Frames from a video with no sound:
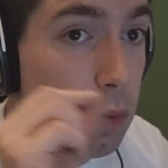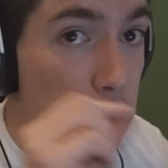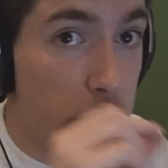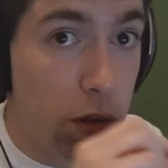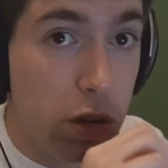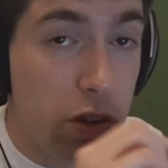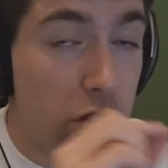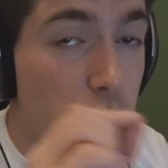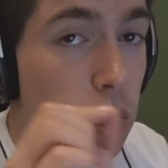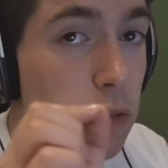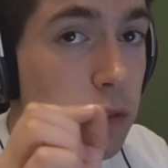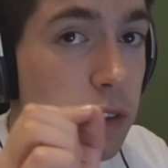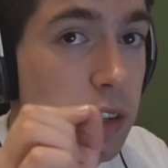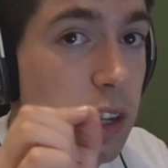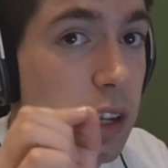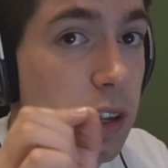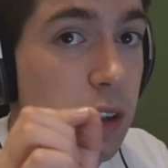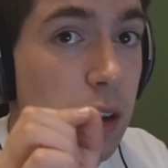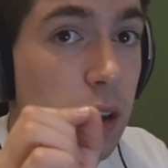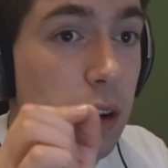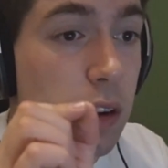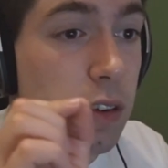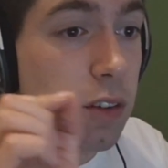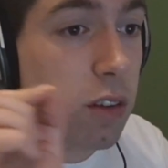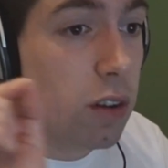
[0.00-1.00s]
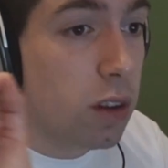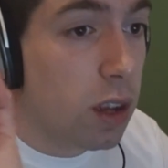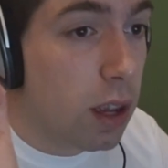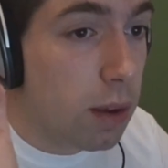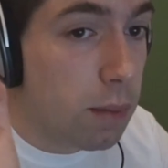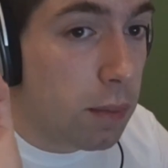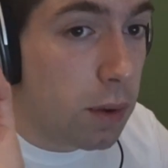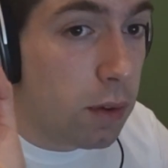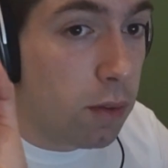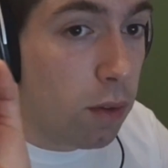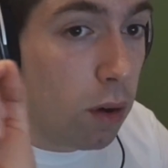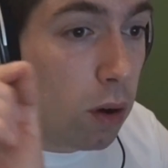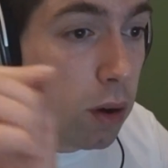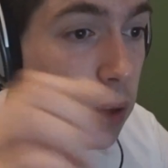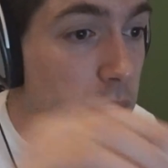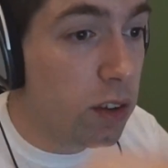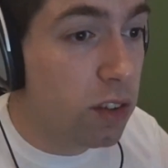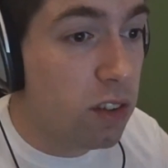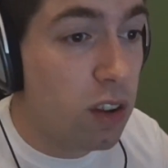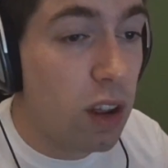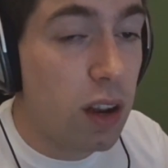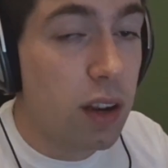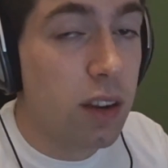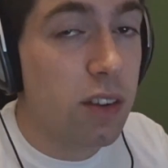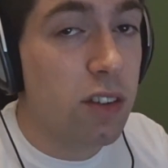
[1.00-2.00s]
It's not ridiculous, don't get me wrong, it
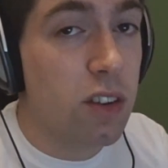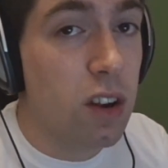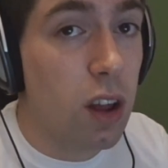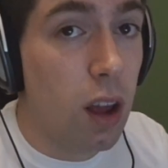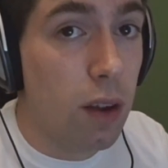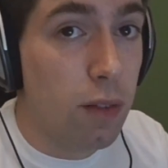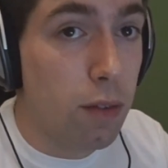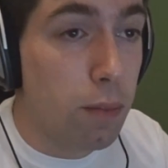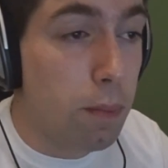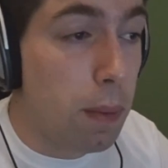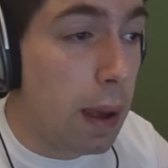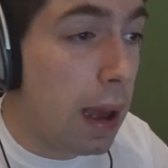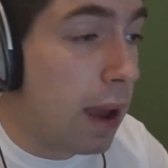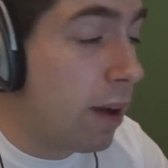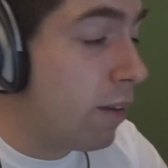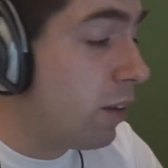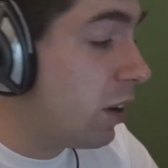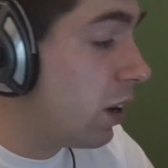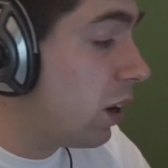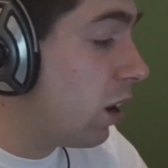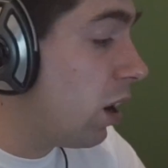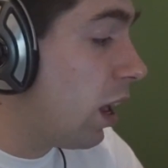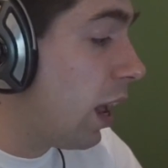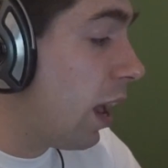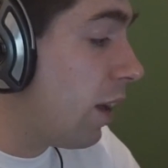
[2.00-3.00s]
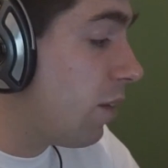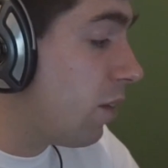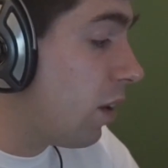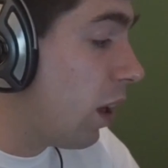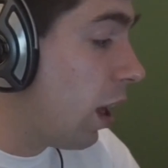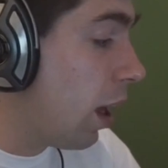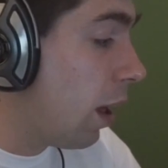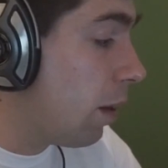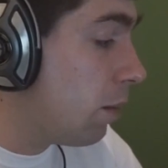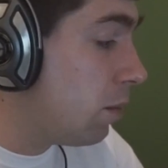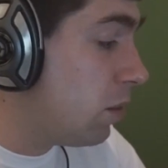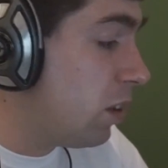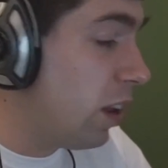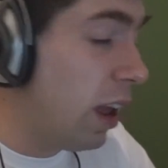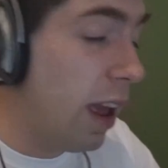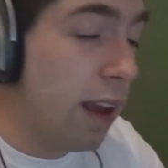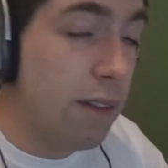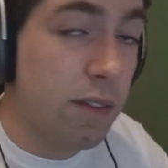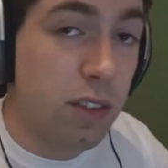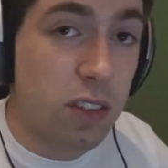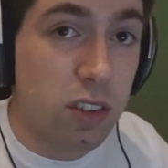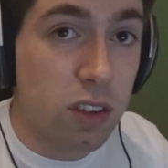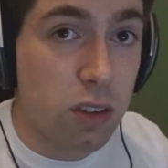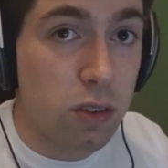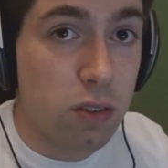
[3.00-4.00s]
certainly isn't overpowering, and I have upped it
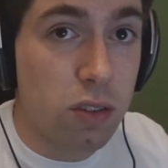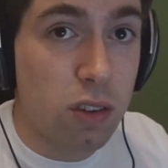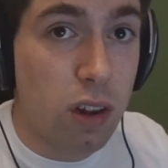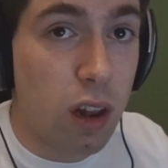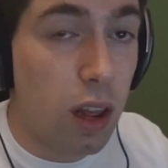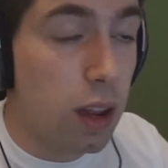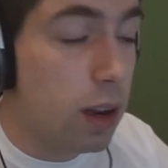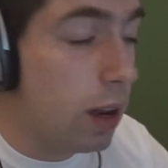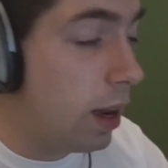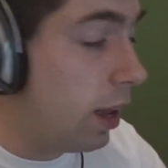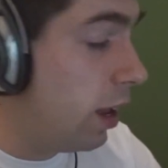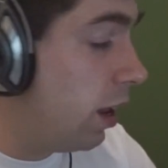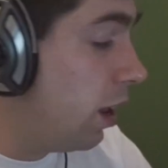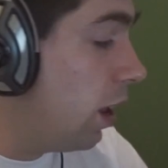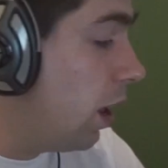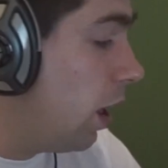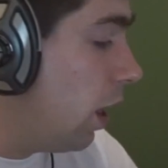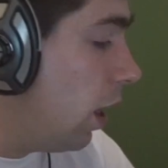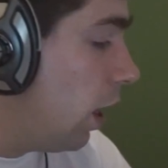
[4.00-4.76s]
ever so slightly.